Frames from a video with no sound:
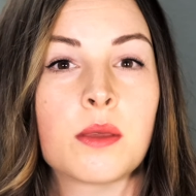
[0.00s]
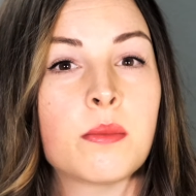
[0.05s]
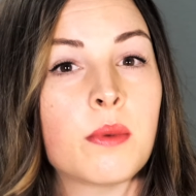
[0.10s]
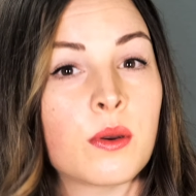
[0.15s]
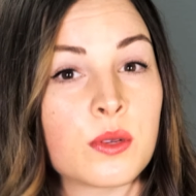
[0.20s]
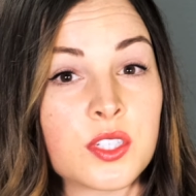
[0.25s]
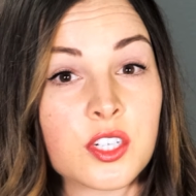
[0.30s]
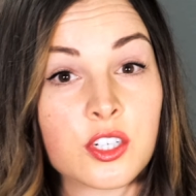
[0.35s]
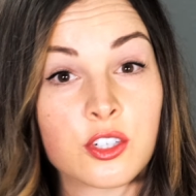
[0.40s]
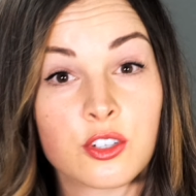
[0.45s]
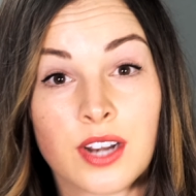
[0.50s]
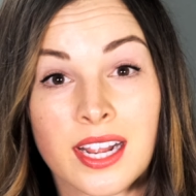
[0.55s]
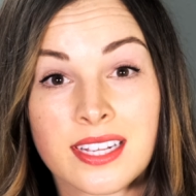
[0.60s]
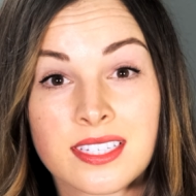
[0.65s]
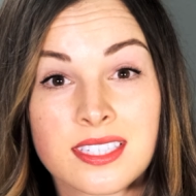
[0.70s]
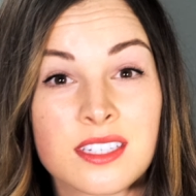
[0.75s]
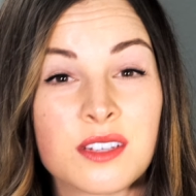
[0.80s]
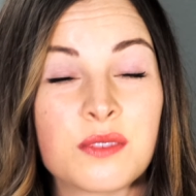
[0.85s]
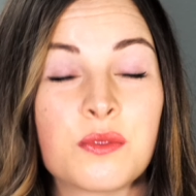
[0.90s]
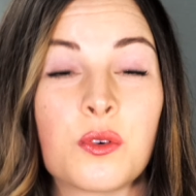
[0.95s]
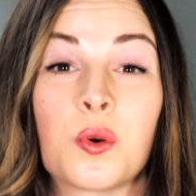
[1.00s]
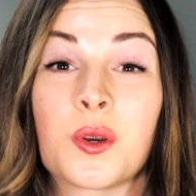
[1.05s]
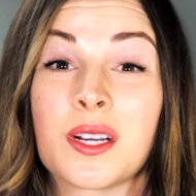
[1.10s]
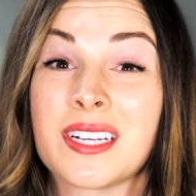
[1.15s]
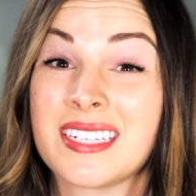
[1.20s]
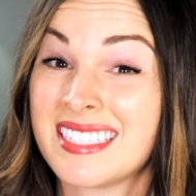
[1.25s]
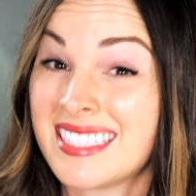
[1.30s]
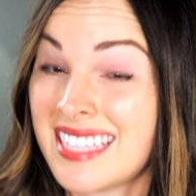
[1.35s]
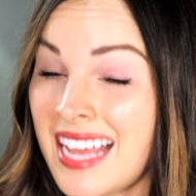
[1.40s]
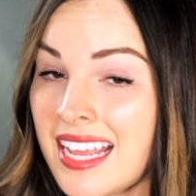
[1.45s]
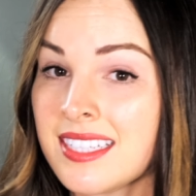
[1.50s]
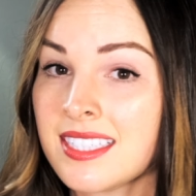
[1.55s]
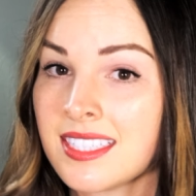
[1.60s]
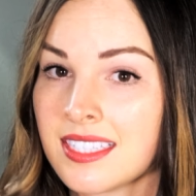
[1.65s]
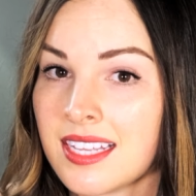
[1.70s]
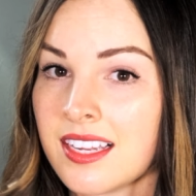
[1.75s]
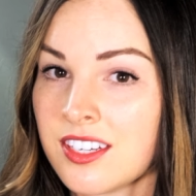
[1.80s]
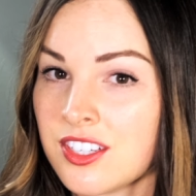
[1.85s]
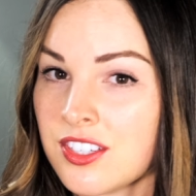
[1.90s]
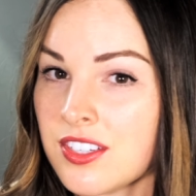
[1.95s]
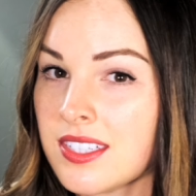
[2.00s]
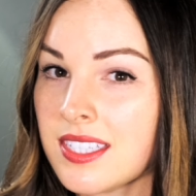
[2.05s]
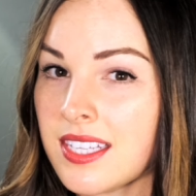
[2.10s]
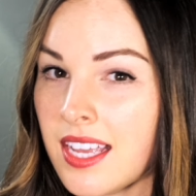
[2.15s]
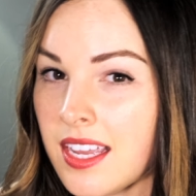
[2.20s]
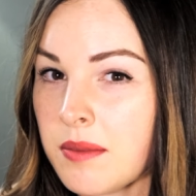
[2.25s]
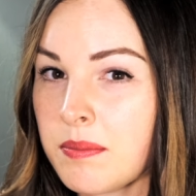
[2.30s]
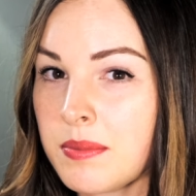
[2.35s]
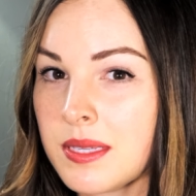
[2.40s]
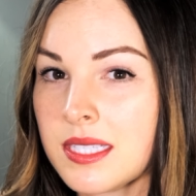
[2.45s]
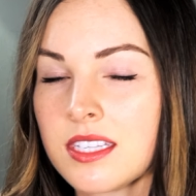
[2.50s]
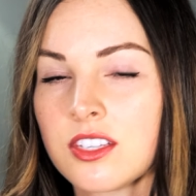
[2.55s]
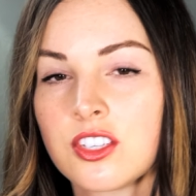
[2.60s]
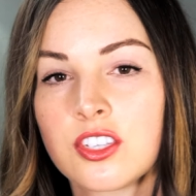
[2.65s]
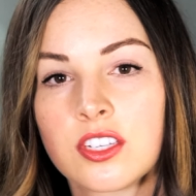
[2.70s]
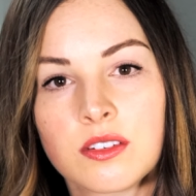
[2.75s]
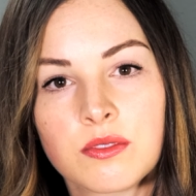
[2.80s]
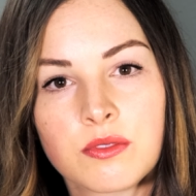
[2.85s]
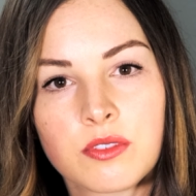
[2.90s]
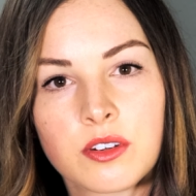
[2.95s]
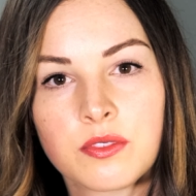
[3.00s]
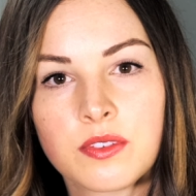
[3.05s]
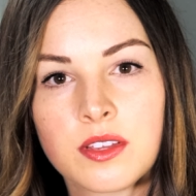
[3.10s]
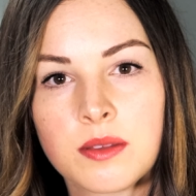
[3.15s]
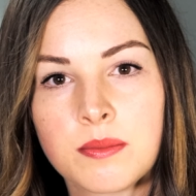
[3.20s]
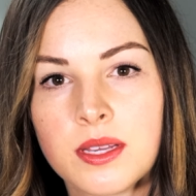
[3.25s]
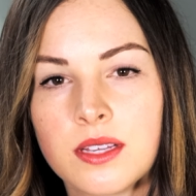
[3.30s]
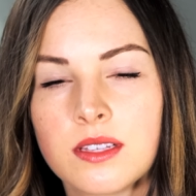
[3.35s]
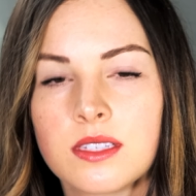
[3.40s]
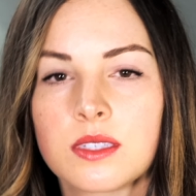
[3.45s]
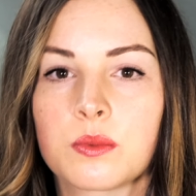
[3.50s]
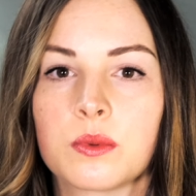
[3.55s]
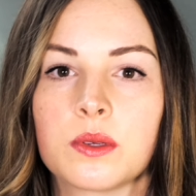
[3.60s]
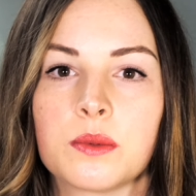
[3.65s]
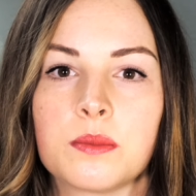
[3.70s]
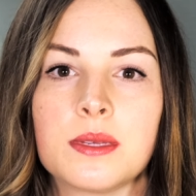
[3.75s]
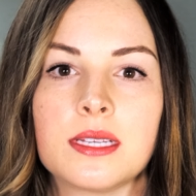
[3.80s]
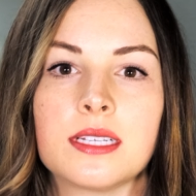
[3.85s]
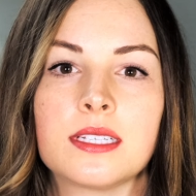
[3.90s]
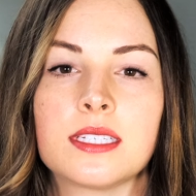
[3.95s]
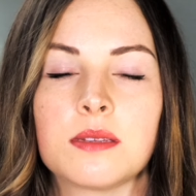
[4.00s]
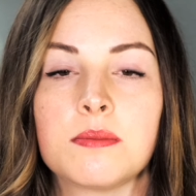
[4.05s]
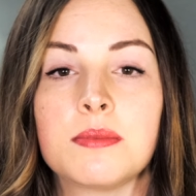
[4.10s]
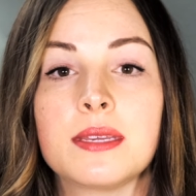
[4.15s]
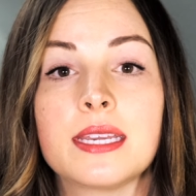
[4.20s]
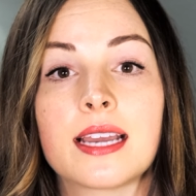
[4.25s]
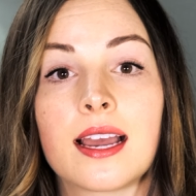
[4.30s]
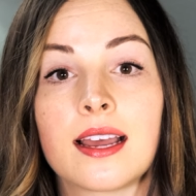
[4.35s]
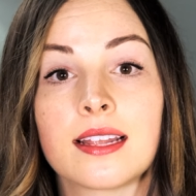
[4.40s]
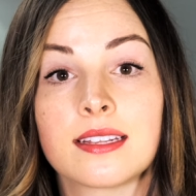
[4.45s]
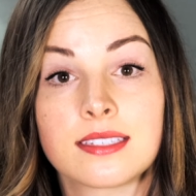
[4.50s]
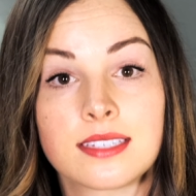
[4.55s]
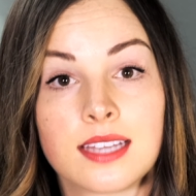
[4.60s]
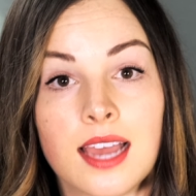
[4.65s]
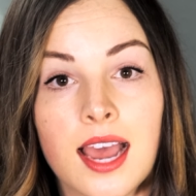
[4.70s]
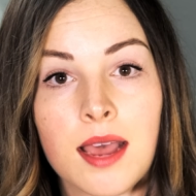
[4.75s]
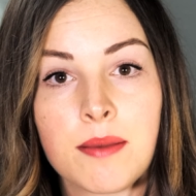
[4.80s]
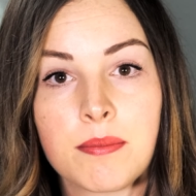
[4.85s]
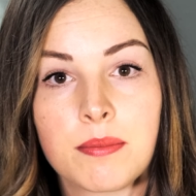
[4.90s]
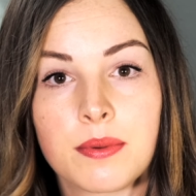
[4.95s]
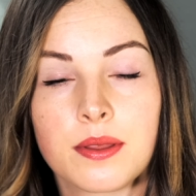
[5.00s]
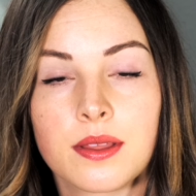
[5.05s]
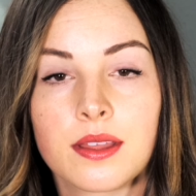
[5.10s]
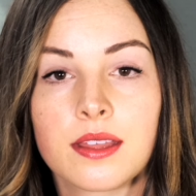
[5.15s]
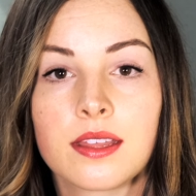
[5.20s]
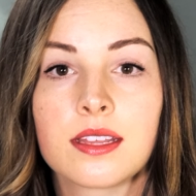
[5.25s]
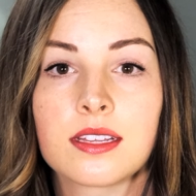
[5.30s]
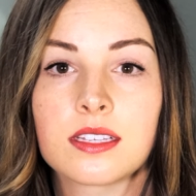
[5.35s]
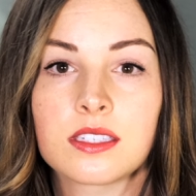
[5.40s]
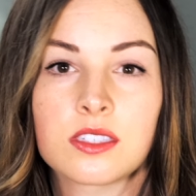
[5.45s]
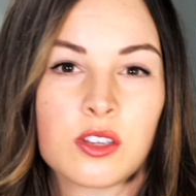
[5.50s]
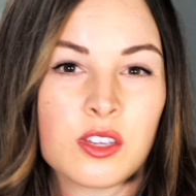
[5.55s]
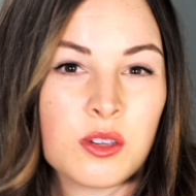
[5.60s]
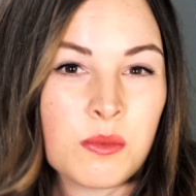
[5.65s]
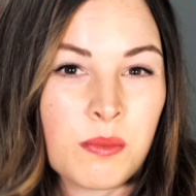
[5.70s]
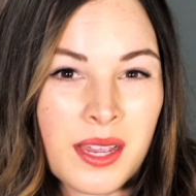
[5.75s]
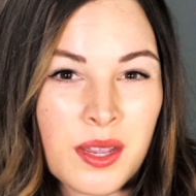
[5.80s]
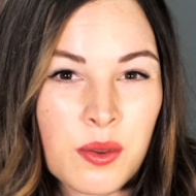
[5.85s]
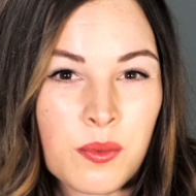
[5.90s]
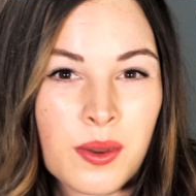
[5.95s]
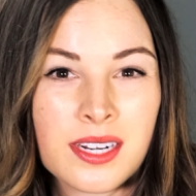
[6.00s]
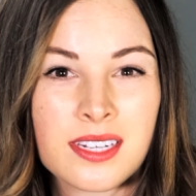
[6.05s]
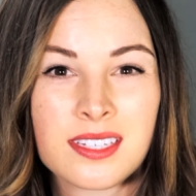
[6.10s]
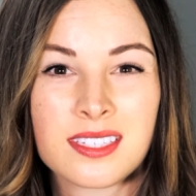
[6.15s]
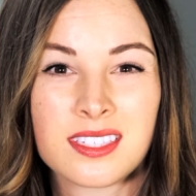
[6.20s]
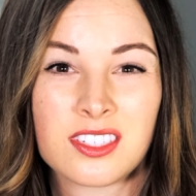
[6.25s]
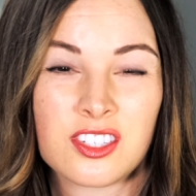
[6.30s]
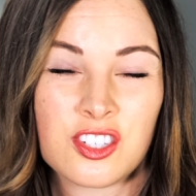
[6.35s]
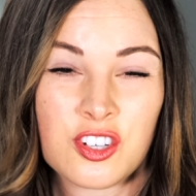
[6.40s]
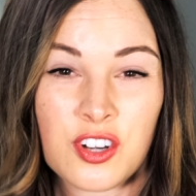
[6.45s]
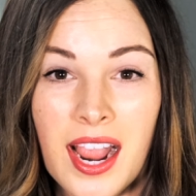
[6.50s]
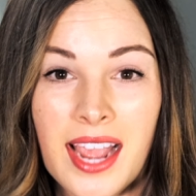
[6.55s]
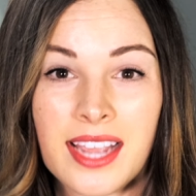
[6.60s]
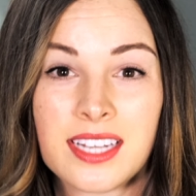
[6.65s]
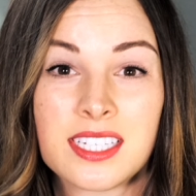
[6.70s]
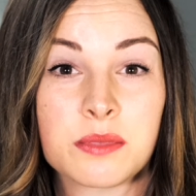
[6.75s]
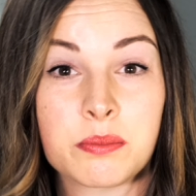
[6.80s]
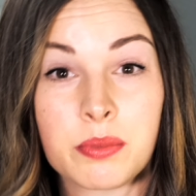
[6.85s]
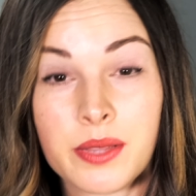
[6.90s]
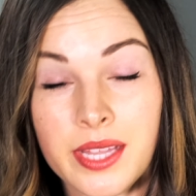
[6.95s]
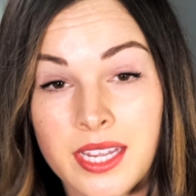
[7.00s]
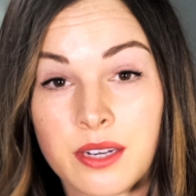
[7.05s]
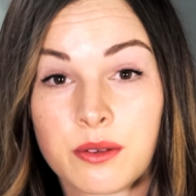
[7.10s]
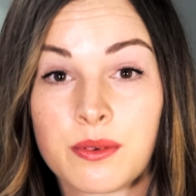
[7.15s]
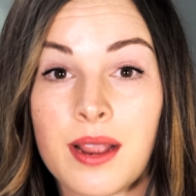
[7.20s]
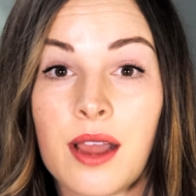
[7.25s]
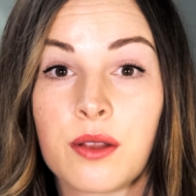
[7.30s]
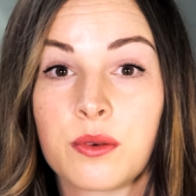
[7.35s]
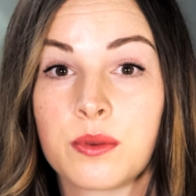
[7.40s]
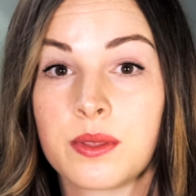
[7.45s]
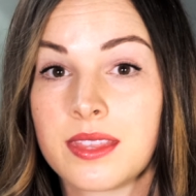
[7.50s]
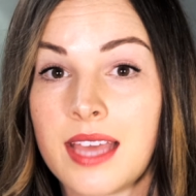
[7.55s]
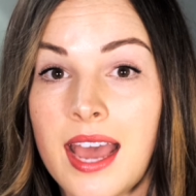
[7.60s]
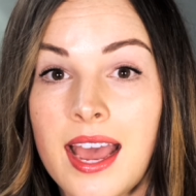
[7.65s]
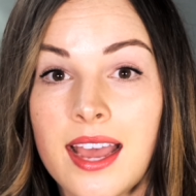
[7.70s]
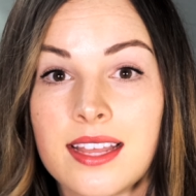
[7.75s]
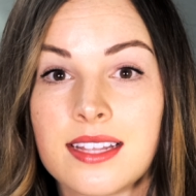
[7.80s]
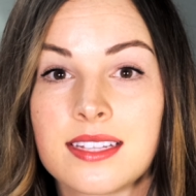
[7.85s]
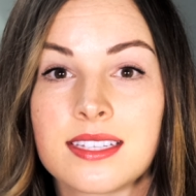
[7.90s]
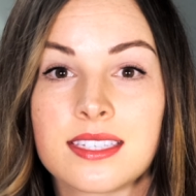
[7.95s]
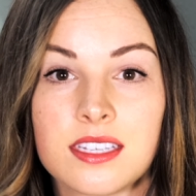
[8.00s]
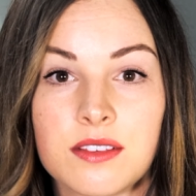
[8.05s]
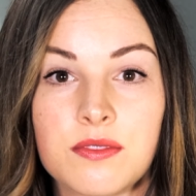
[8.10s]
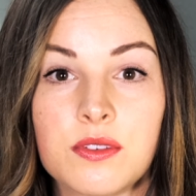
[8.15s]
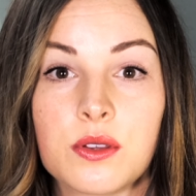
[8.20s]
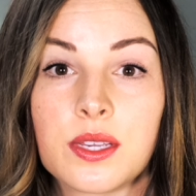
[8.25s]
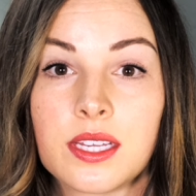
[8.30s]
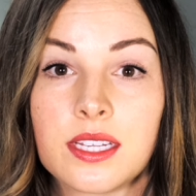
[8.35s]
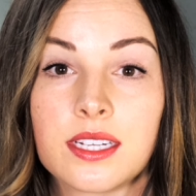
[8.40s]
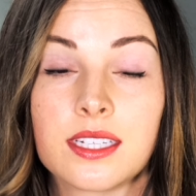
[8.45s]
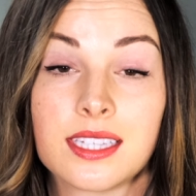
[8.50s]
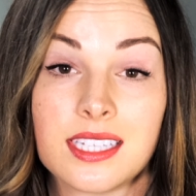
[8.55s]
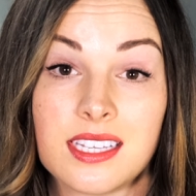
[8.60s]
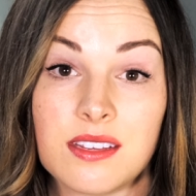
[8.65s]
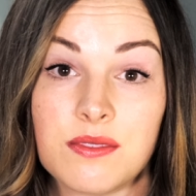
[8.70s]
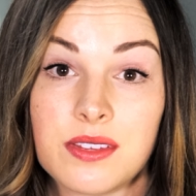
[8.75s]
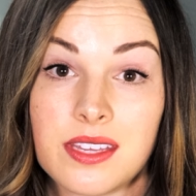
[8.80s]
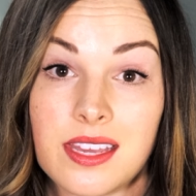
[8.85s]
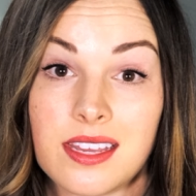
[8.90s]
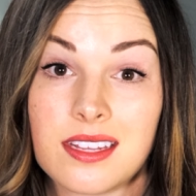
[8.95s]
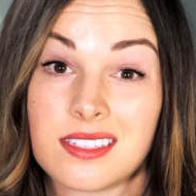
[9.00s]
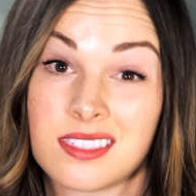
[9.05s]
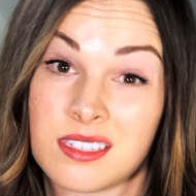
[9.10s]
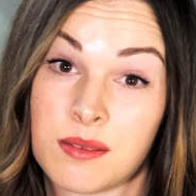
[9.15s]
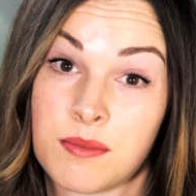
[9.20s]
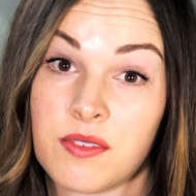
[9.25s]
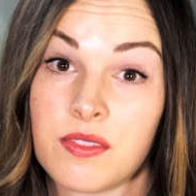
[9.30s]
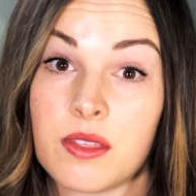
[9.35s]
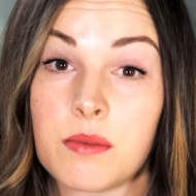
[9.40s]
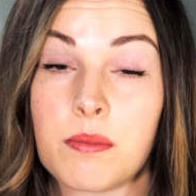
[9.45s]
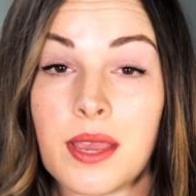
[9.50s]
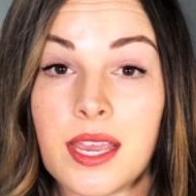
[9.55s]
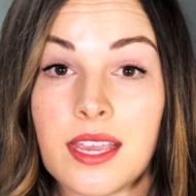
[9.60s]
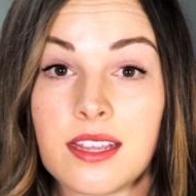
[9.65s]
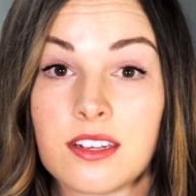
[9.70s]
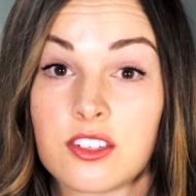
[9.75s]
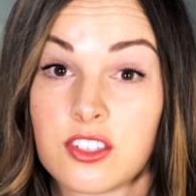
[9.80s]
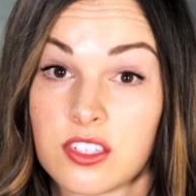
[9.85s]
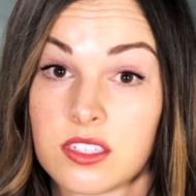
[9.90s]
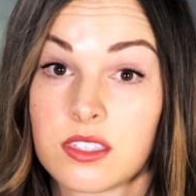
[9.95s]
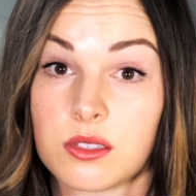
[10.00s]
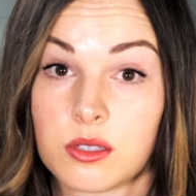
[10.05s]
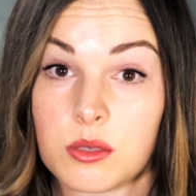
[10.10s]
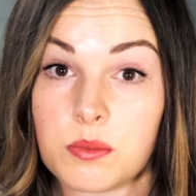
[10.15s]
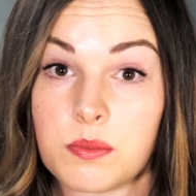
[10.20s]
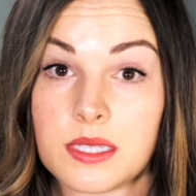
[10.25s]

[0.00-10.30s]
The most aggressive or intense, I should say, position for females will be to be on top. So you might want to try to play around with that and see if you can alleviate some of the pain just through